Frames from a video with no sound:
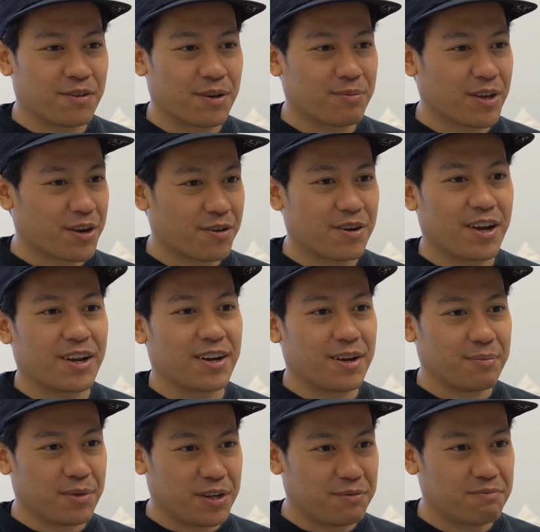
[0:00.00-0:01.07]
I'm like, all right,
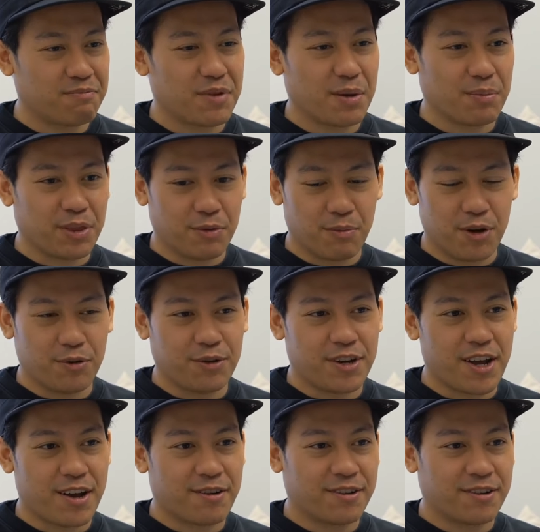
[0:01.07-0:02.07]
I'm in the mode now.